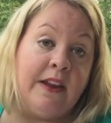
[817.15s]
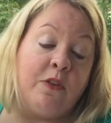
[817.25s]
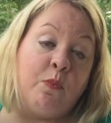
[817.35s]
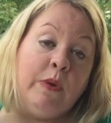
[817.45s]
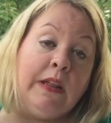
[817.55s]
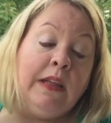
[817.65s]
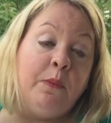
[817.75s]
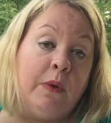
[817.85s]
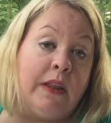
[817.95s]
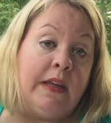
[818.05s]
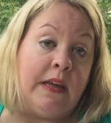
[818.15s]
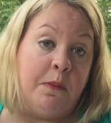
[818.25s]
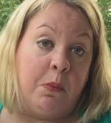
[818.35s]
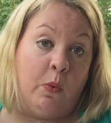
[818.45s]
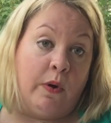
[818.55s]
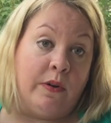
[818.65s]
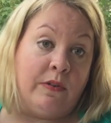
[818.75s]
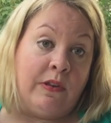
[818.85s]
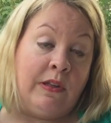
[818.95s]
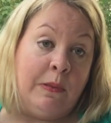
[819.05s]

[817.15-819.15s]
is really, really important,